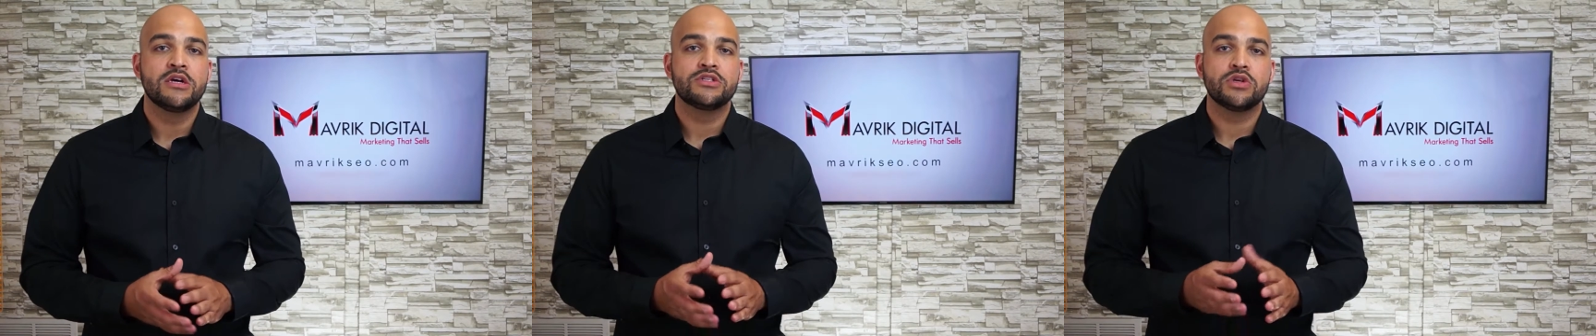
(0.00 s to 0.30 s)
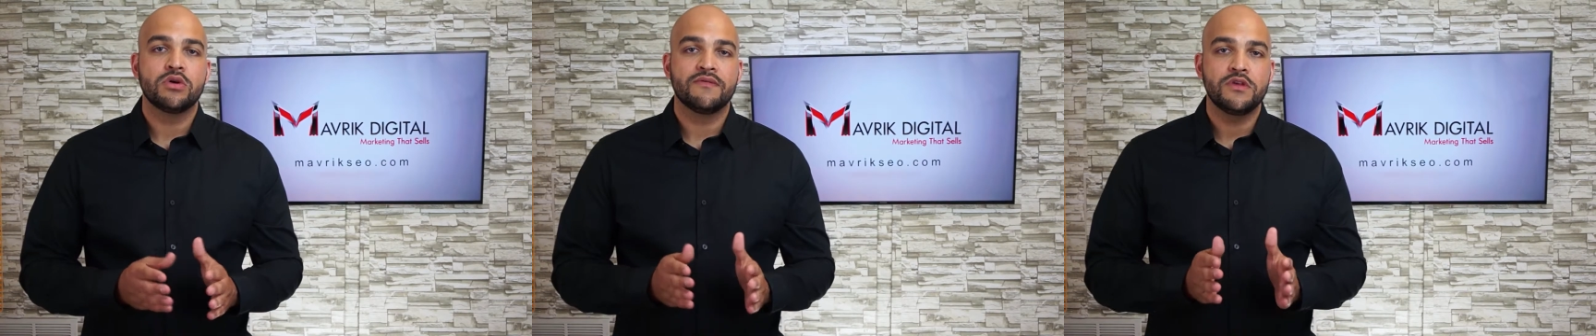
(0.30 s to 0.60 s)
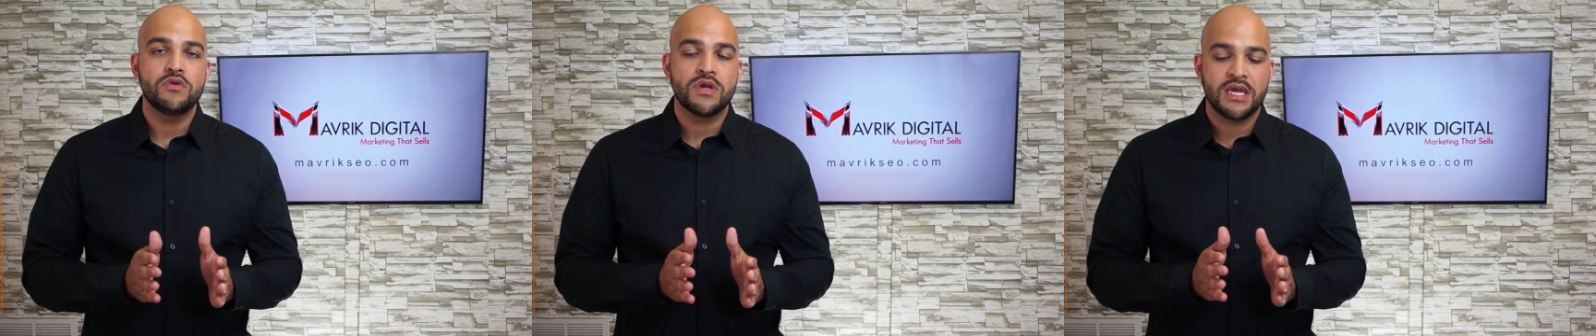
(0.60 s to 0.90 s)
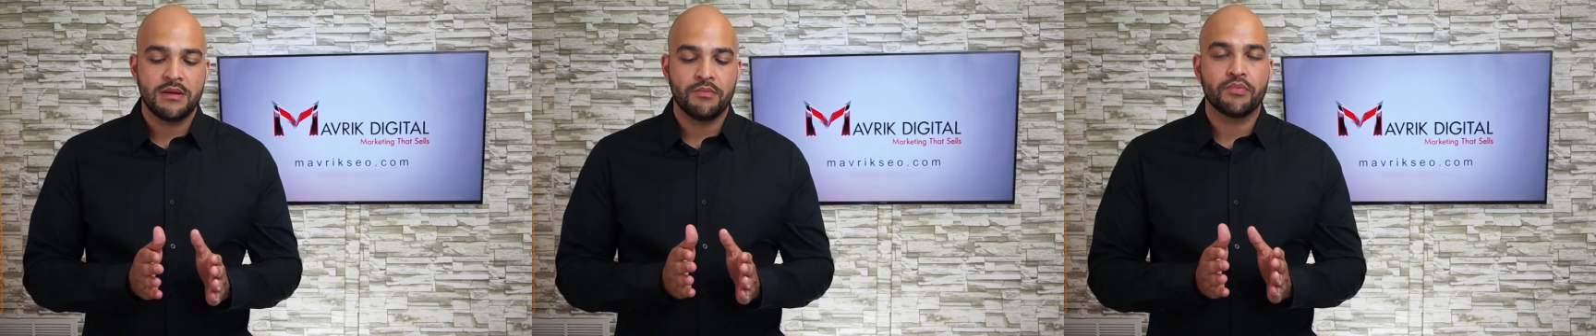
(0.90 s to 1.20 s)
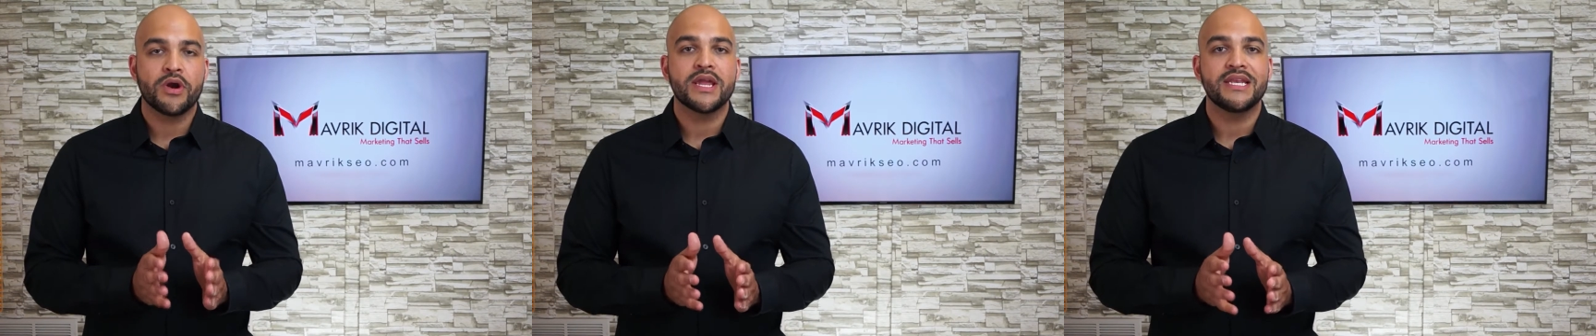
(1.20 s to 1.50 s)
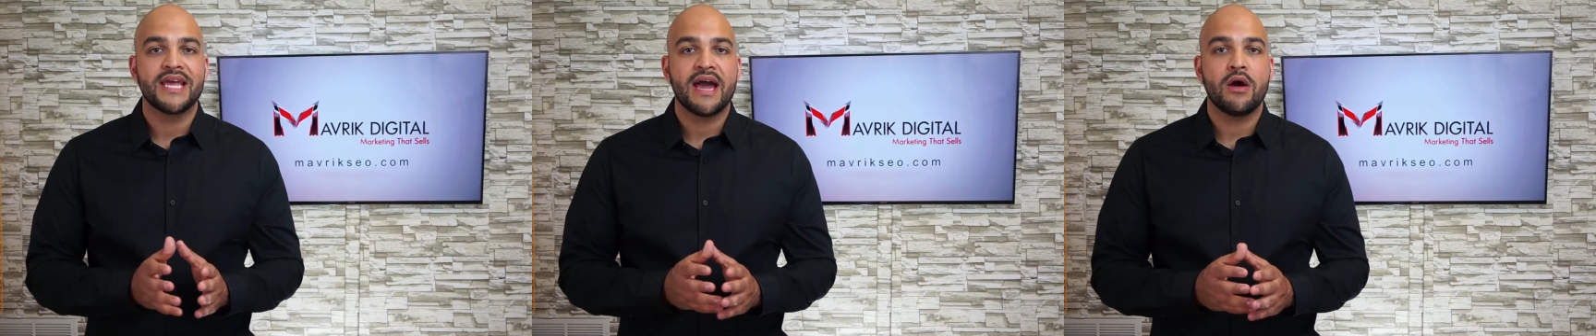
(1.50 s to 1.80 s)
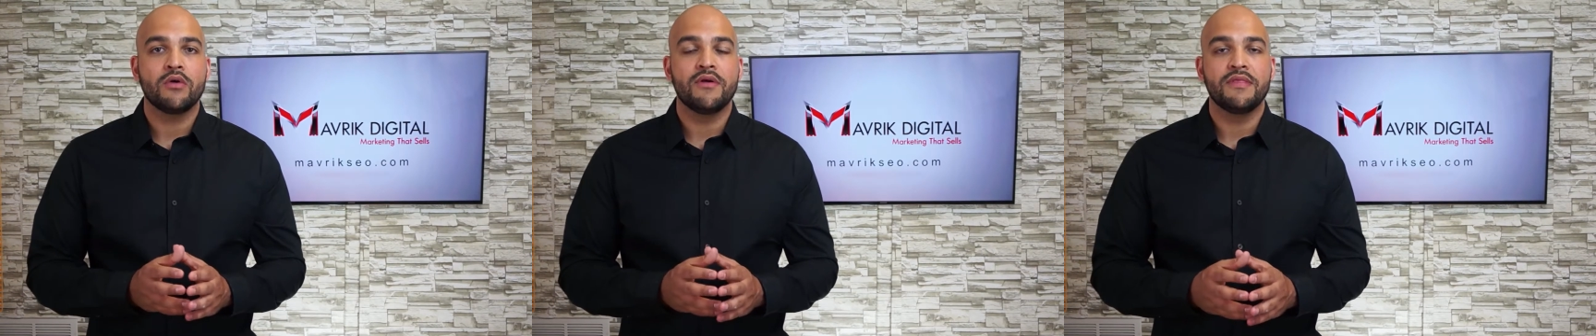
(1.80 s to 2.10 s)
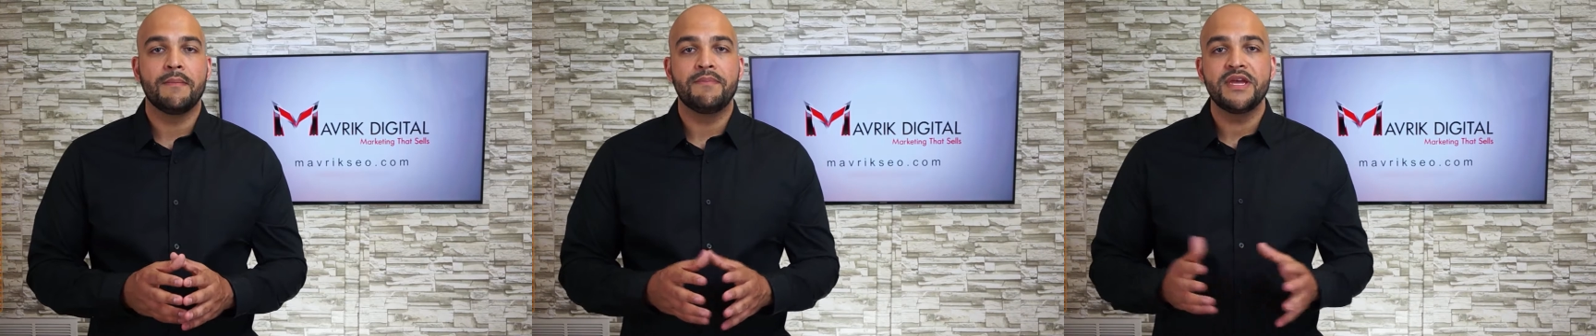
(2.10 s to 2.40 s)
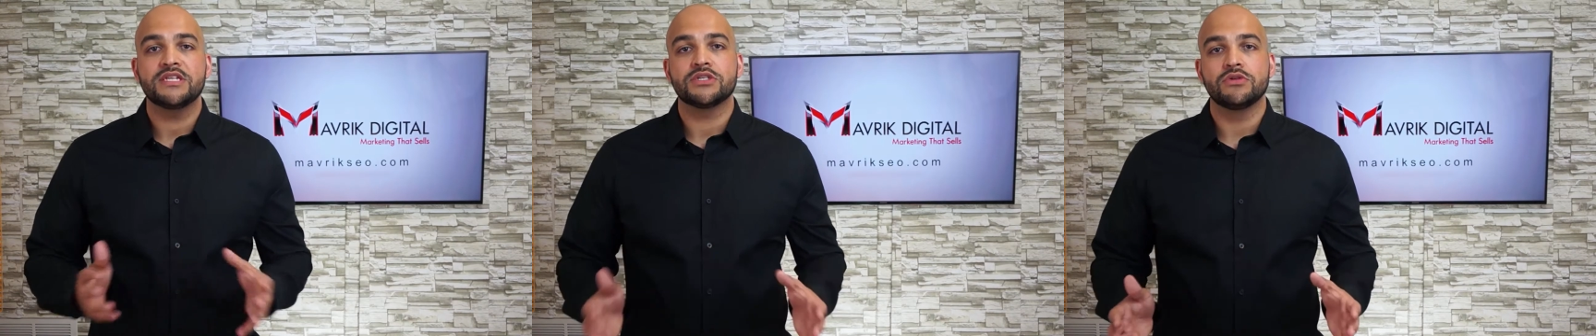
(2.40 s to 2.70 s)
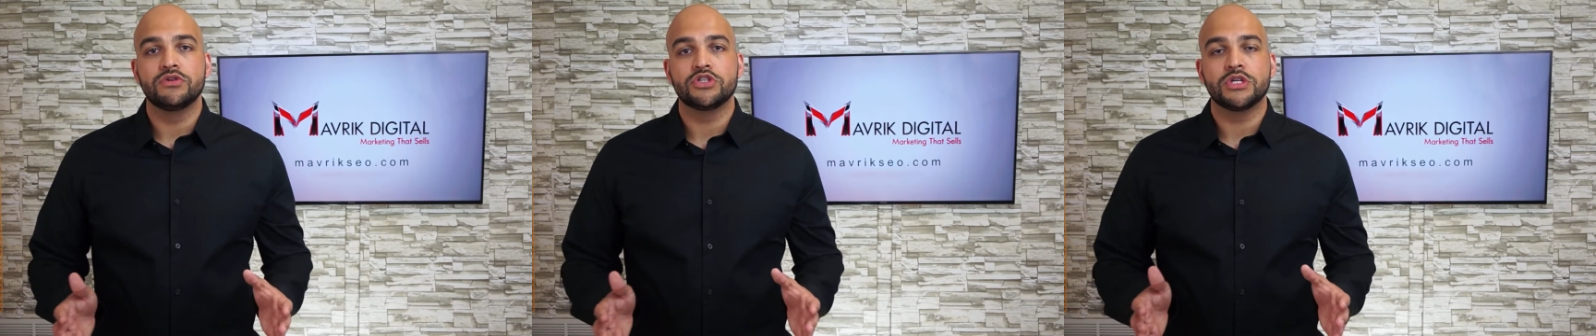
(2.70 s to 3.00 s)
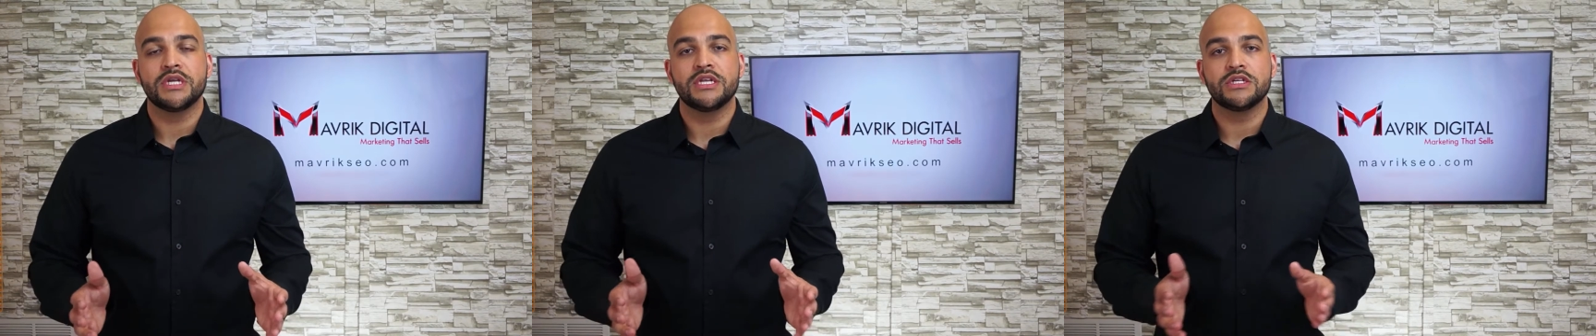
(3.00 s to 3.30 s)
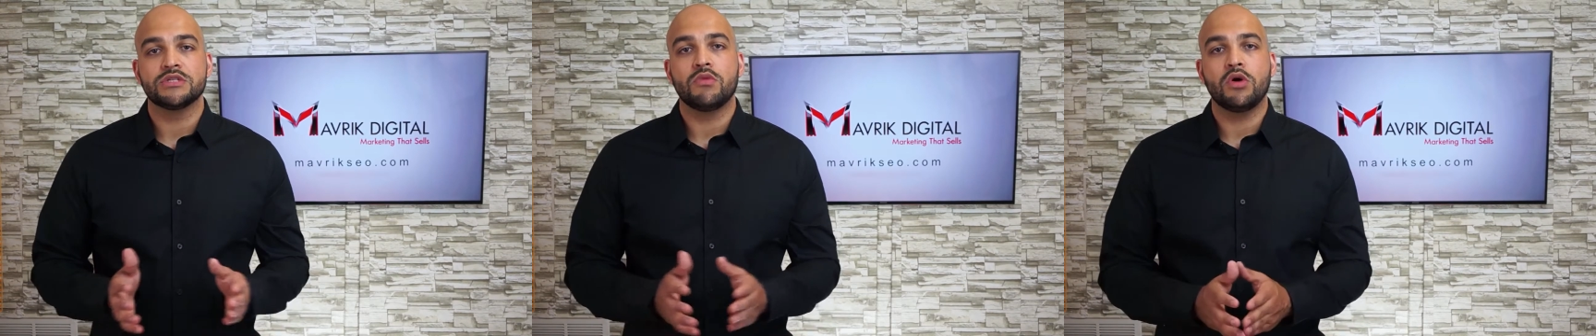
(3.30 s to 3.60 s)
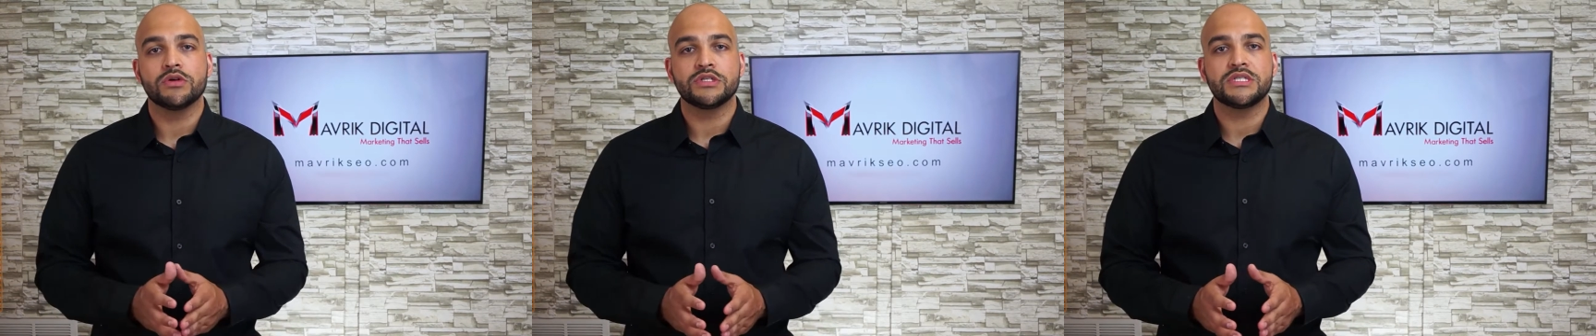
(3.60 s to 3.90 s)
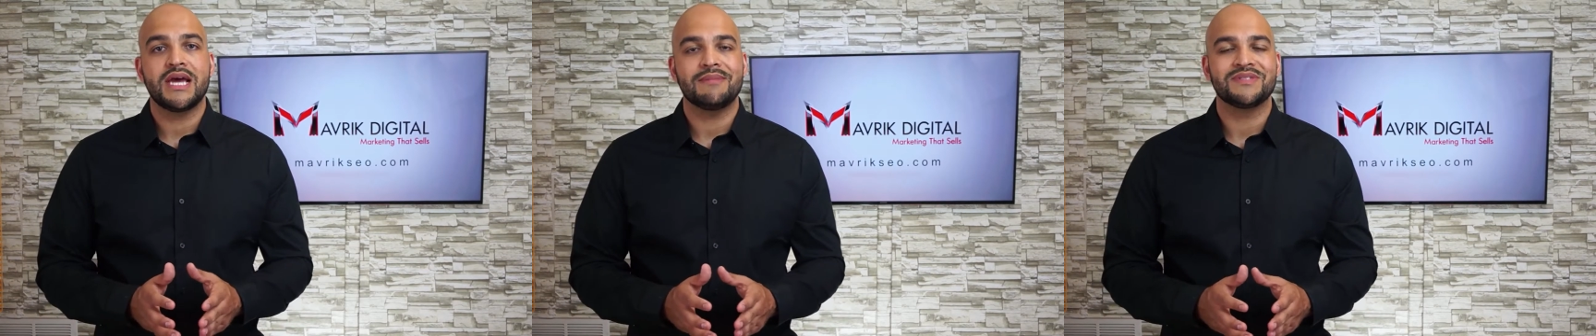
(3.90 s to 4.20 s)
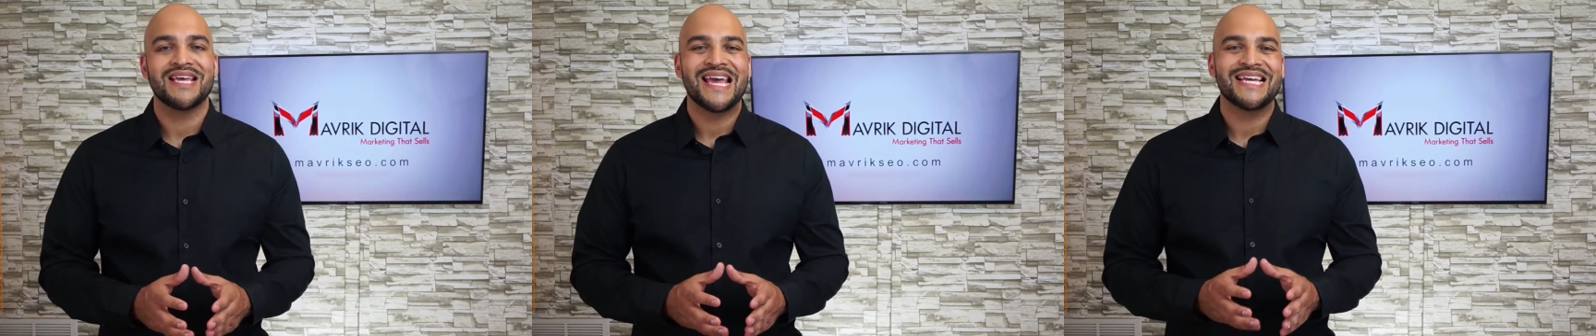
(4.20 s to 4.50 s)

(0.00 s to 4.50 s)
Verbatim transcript: So if you can break down the big solution into smaller steps,